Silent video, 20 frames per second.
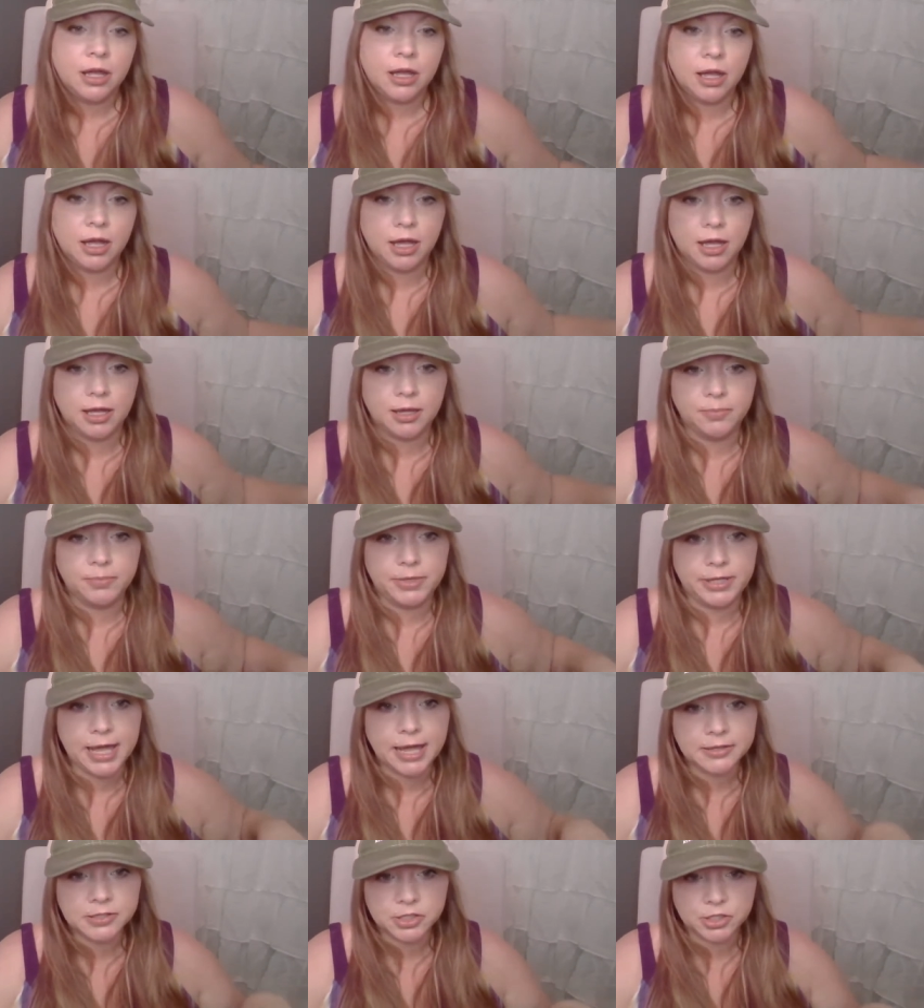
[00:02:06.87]
um,
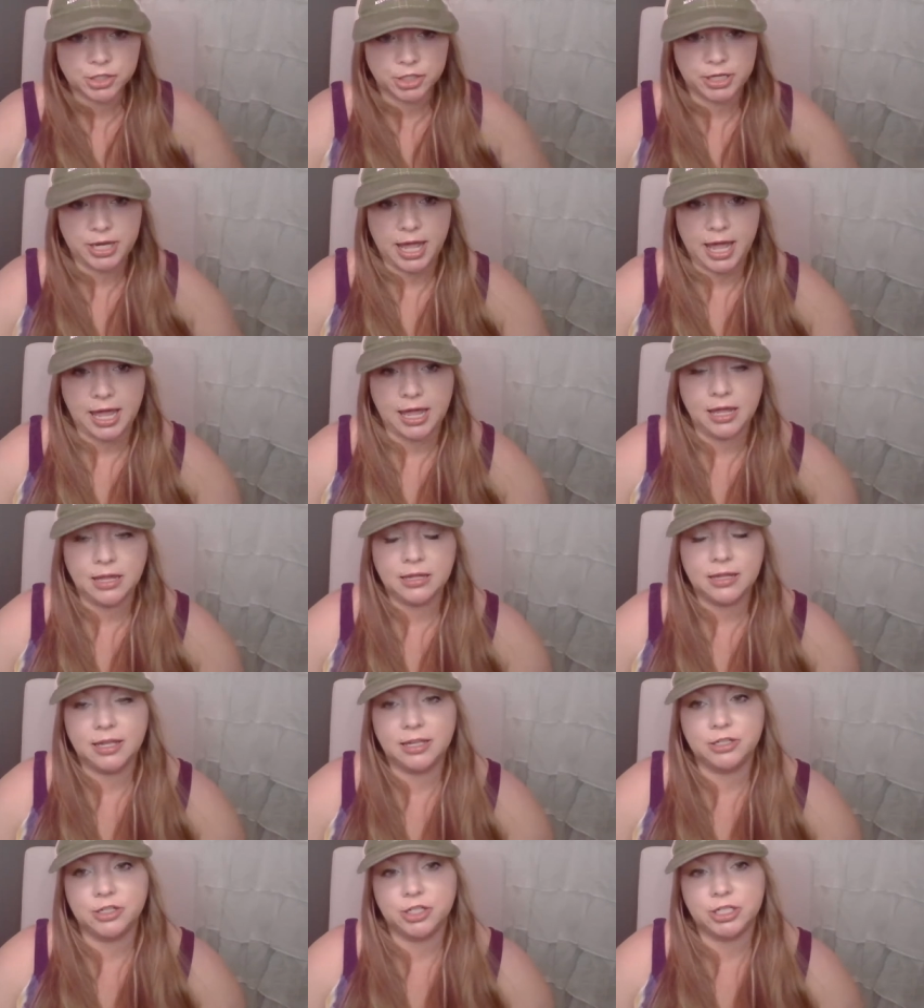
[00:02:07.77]
yesterday
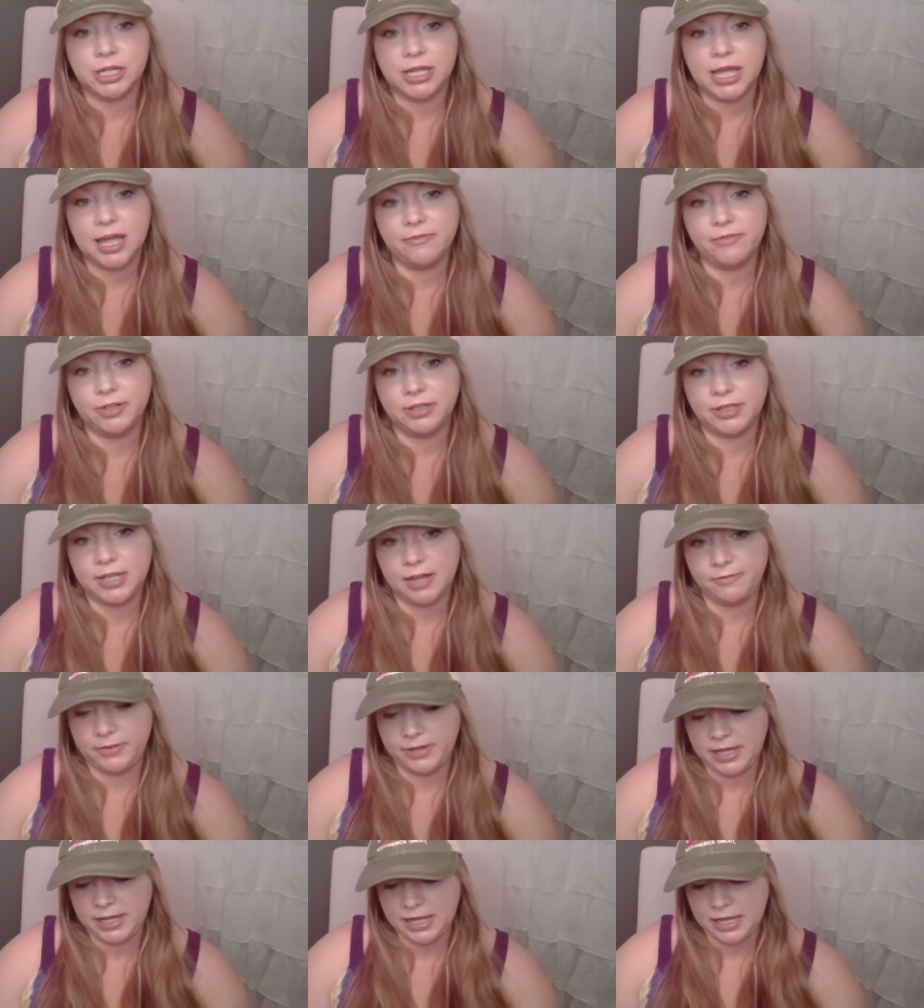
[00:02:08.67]
and she gave a
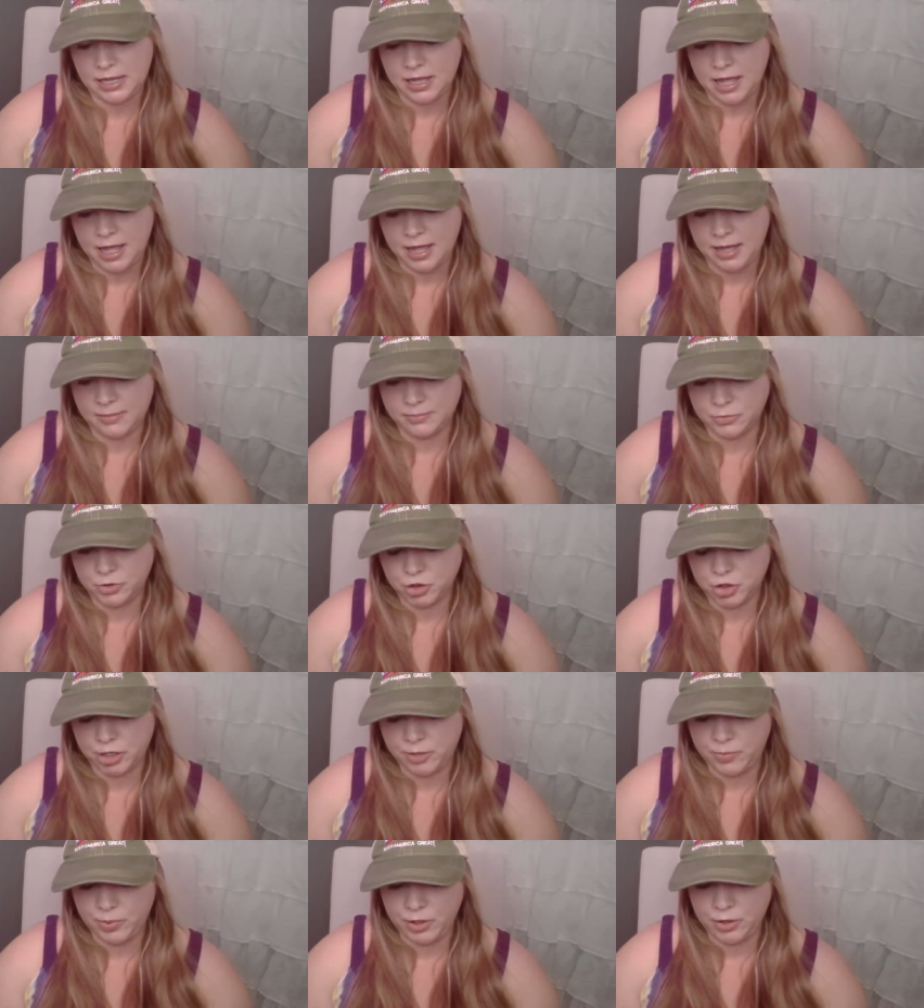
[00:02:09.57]
lovely um,
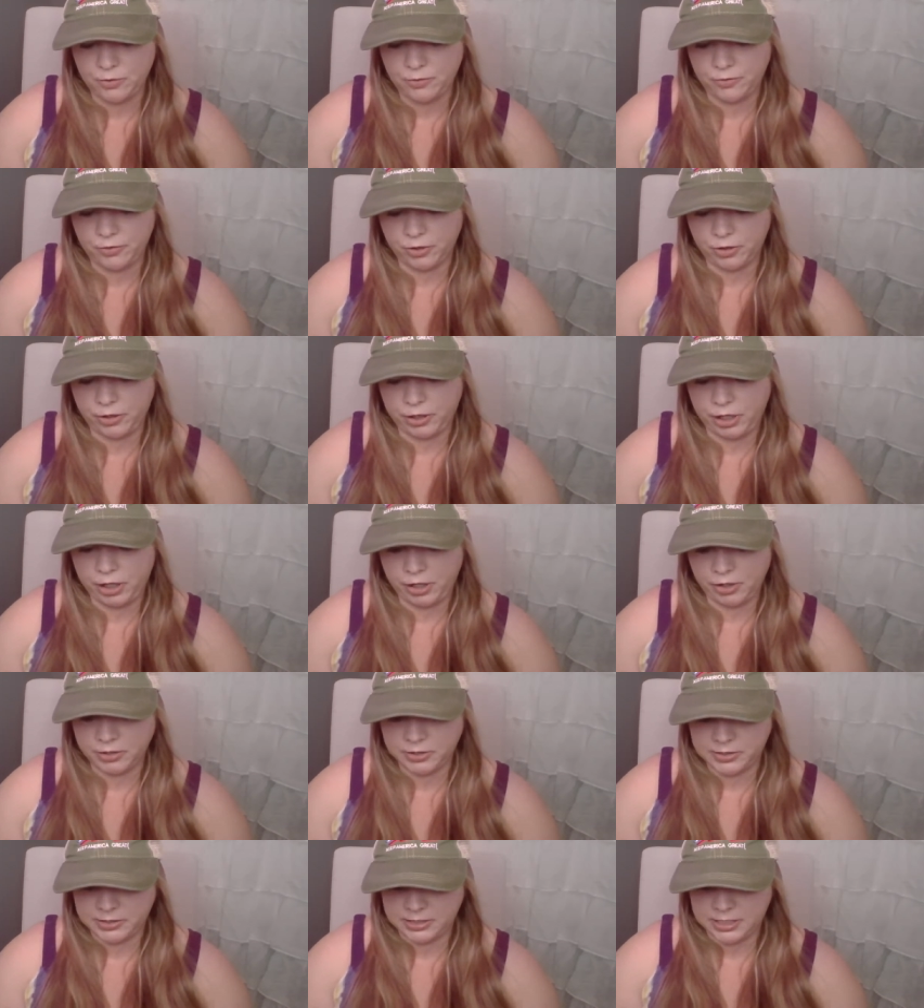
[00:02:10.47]
tribute for
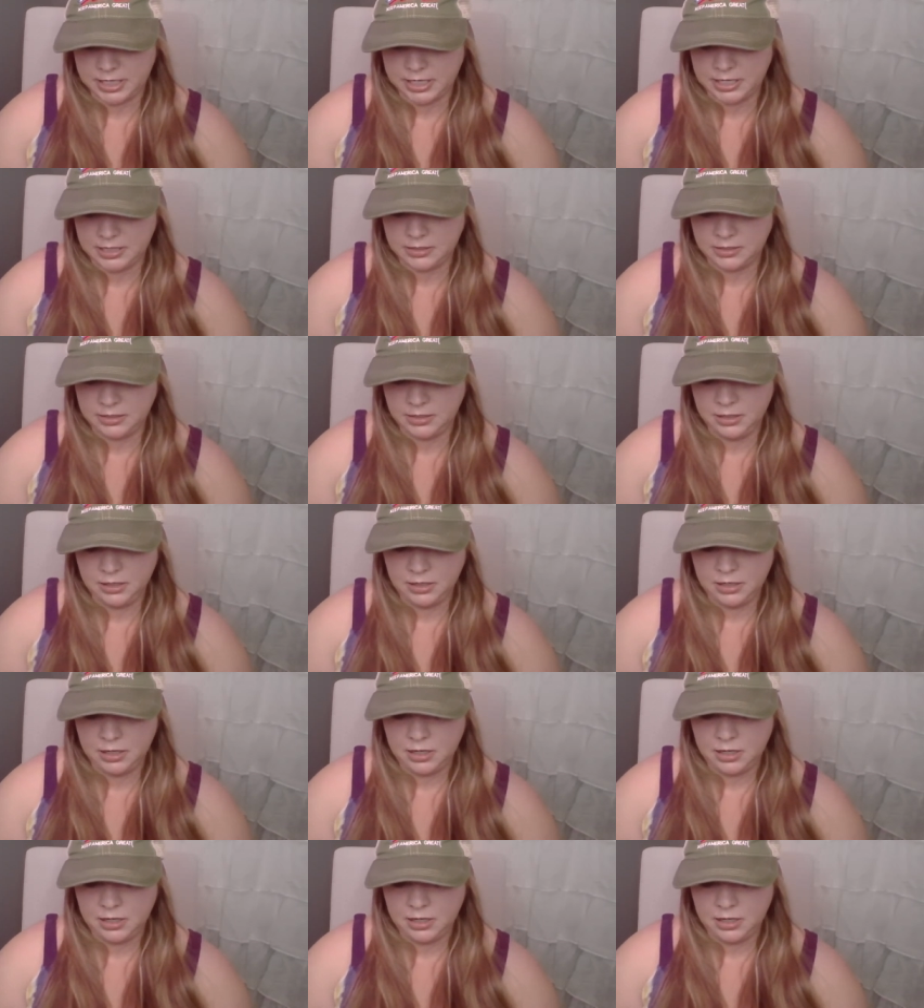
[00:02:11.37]
Kirsten.